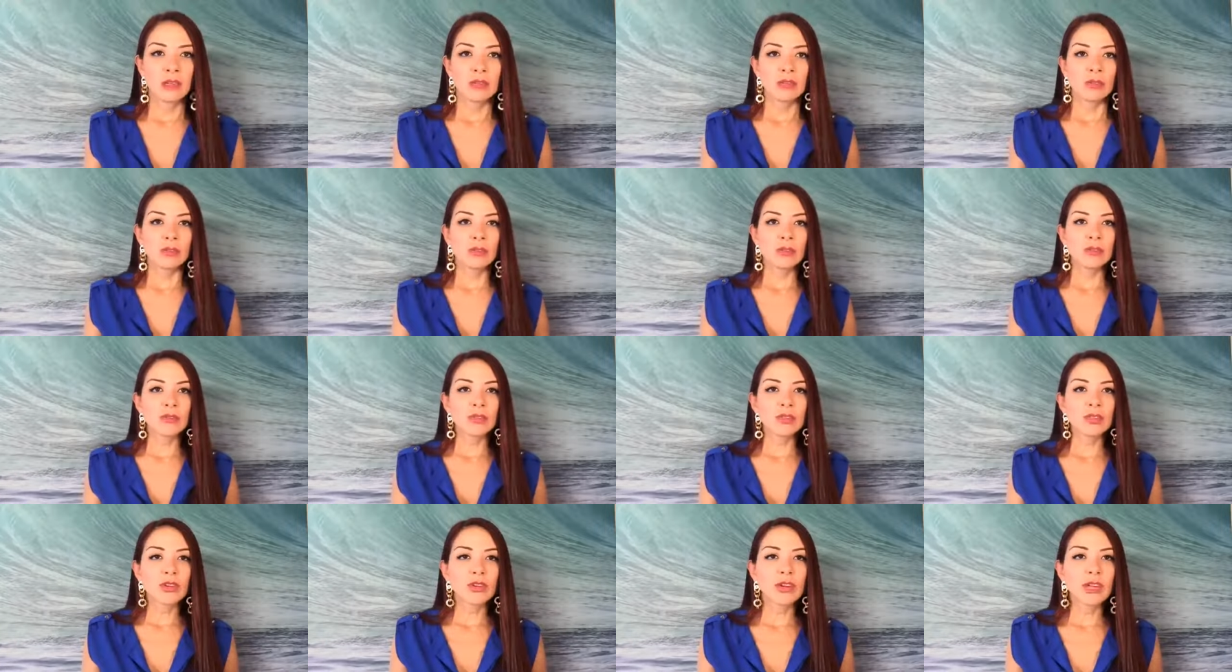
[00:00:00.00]
Oh,
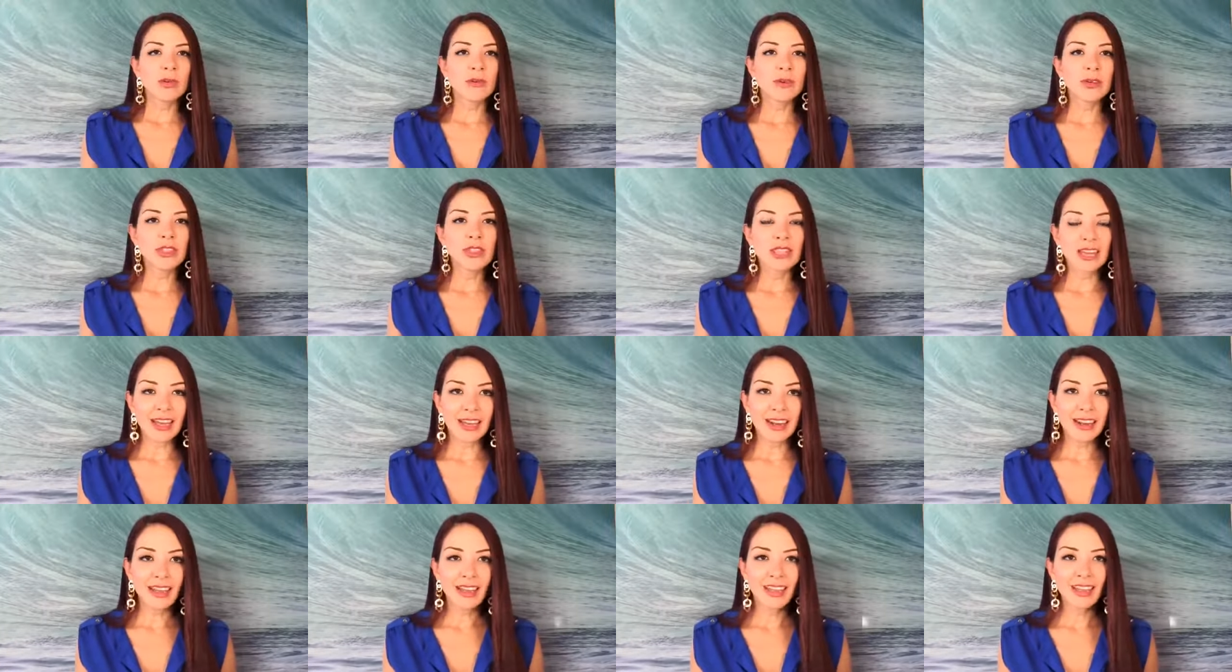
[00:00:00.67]
sorry about
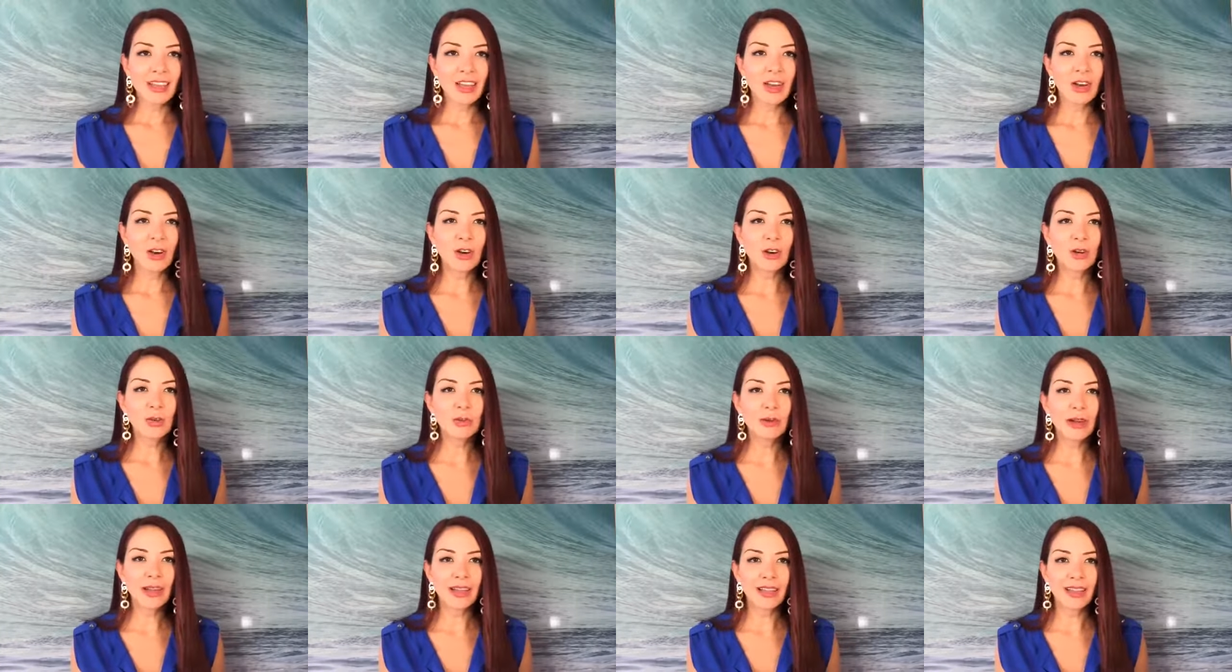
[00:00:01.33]
that. I
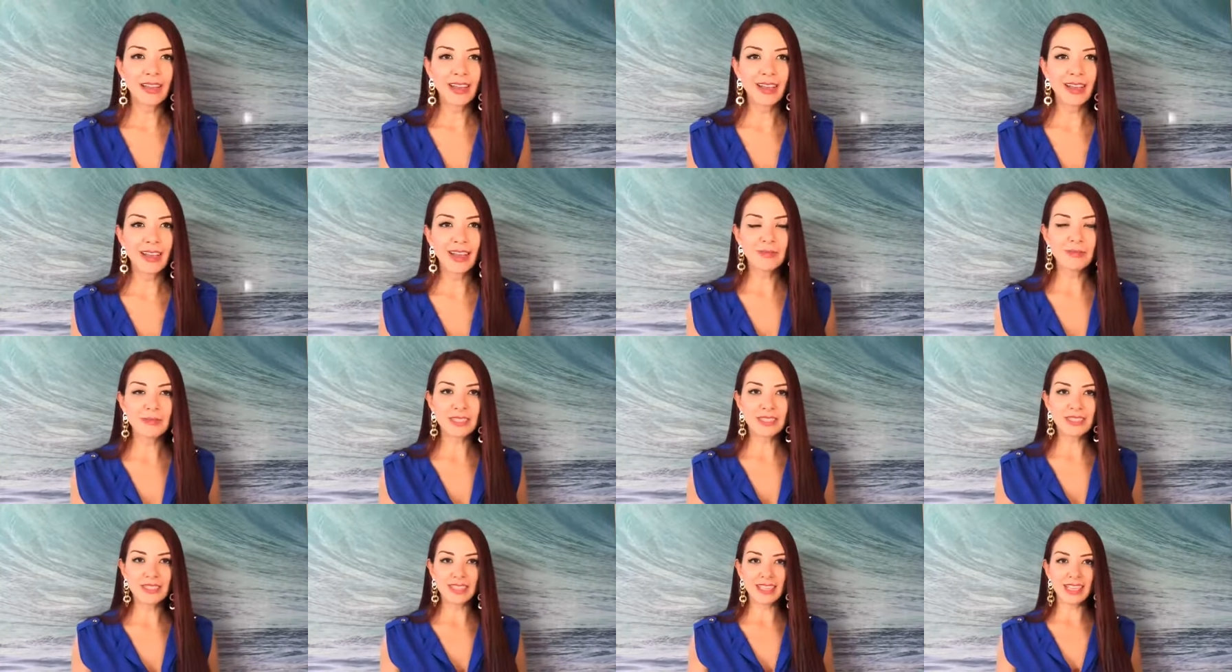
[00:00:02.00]
hope I
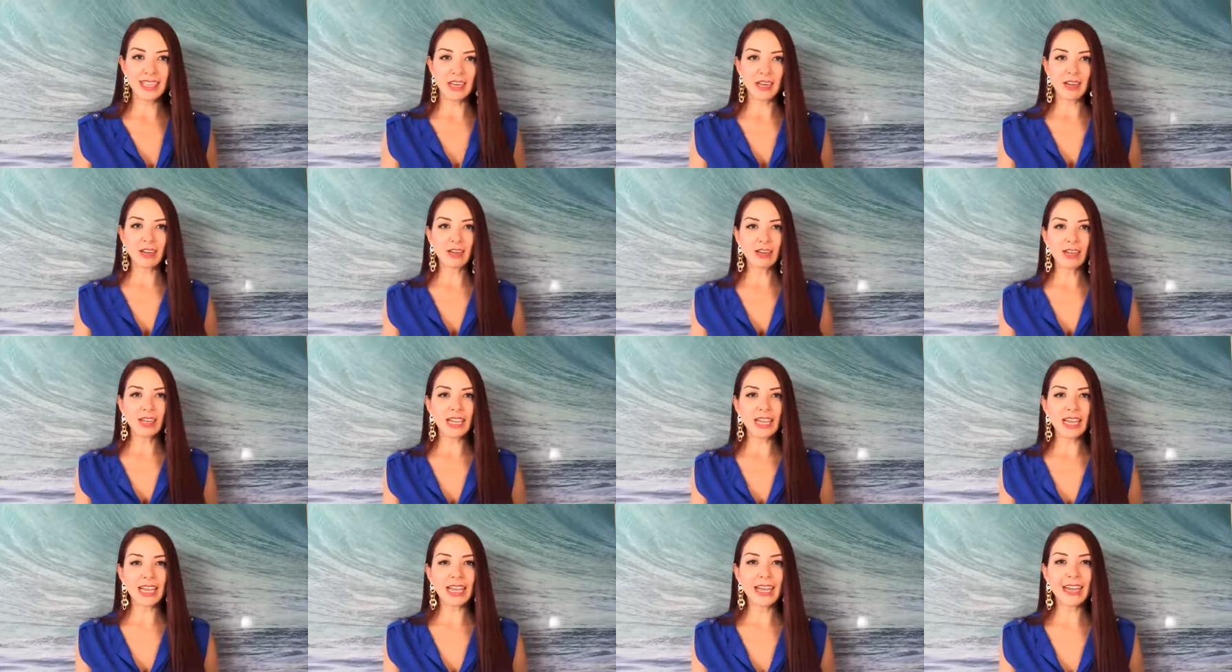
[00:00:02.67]
am still
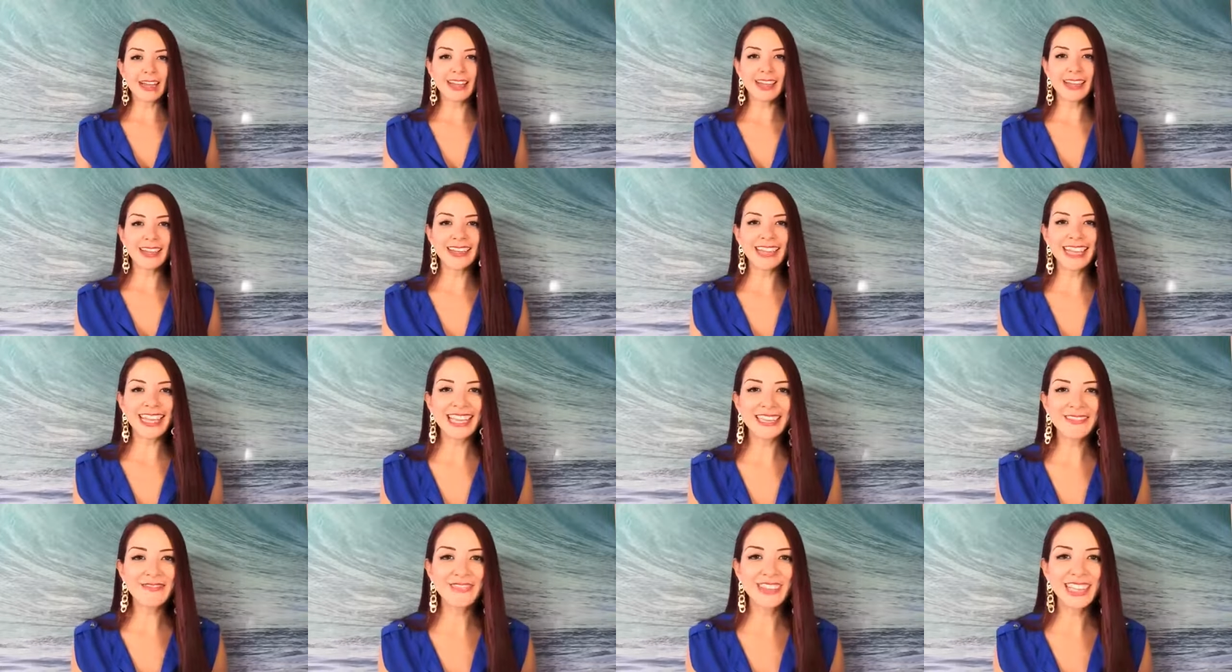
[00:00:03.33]
online.
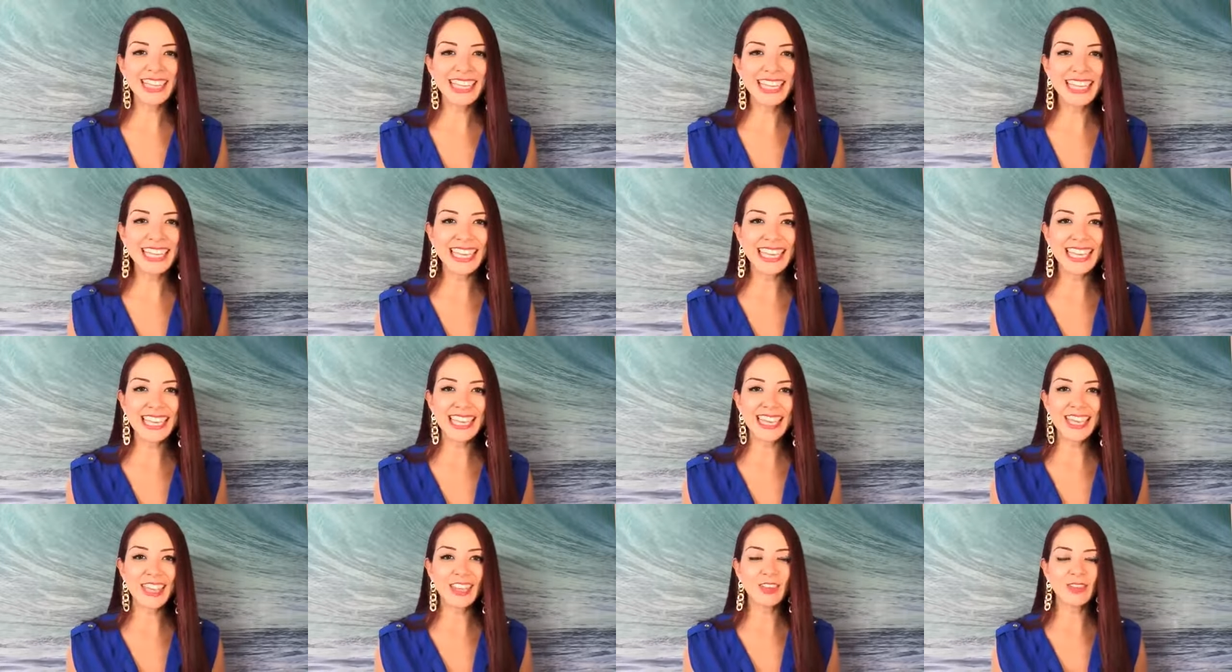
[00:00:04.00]
Hey, Vicky,
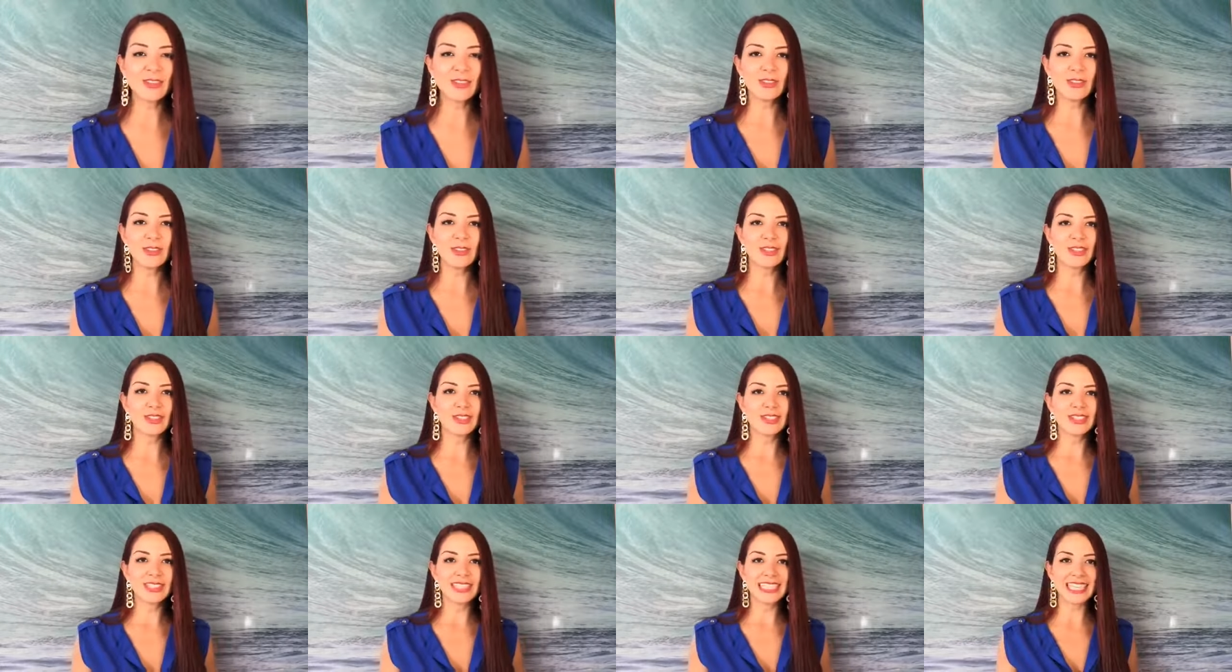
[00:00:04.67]
can you
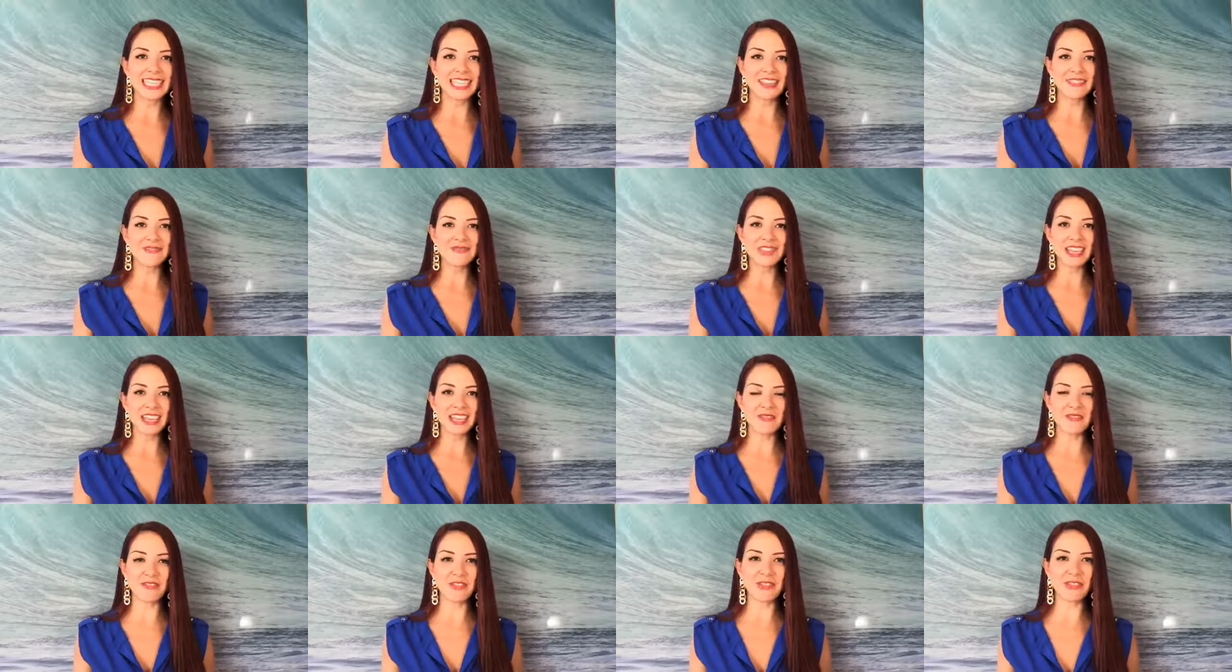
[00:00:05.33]
tell
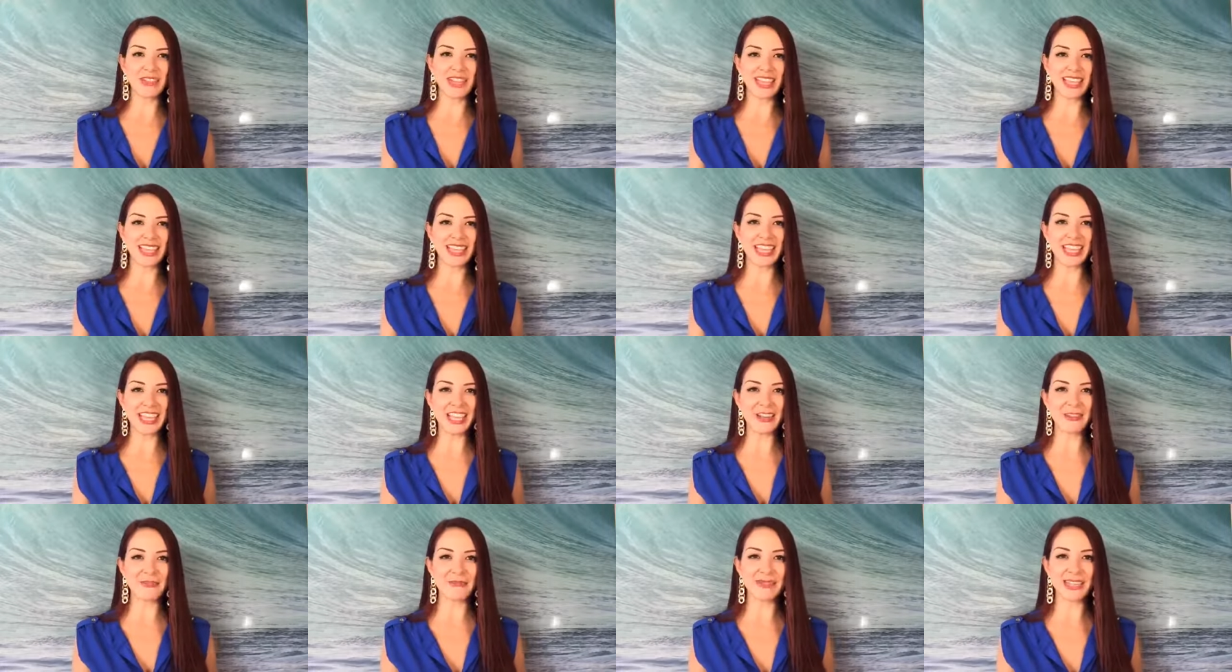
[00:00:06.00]
me if you can
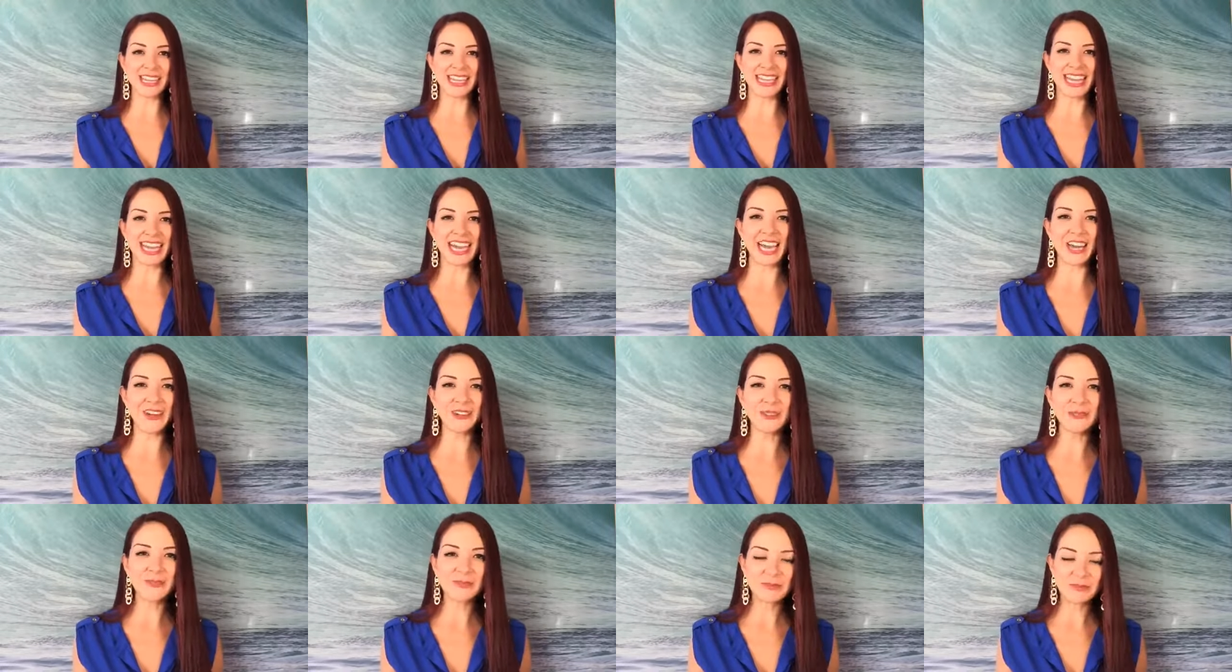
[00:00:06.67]
hear me
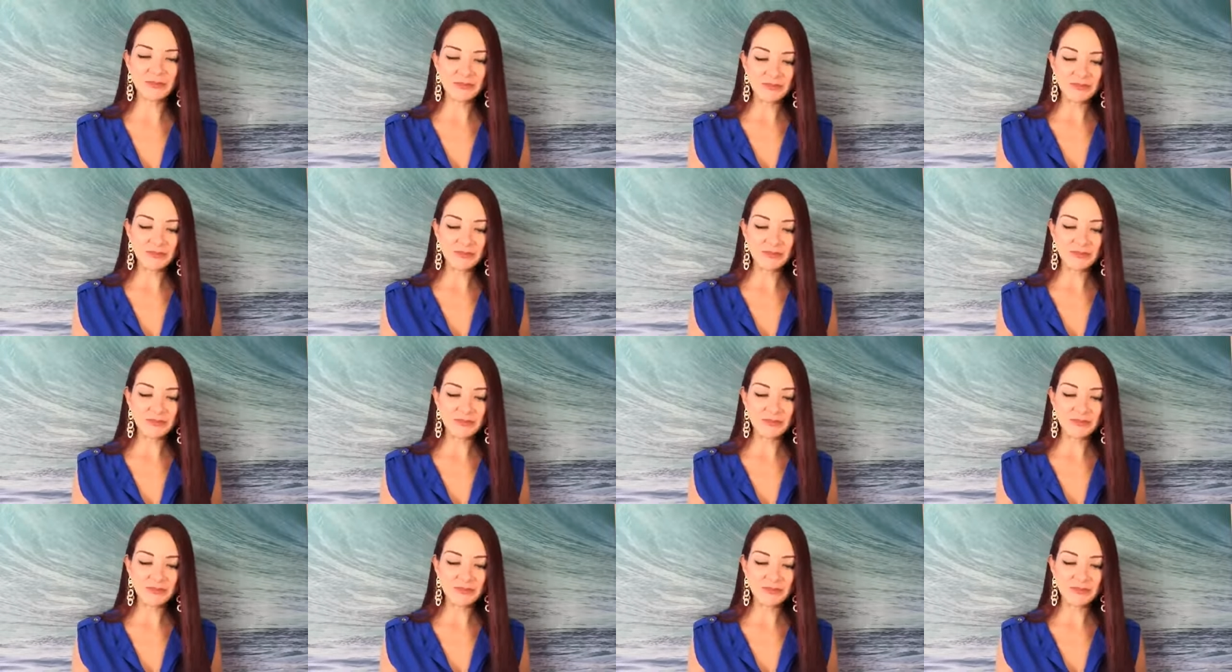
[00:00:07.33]
now?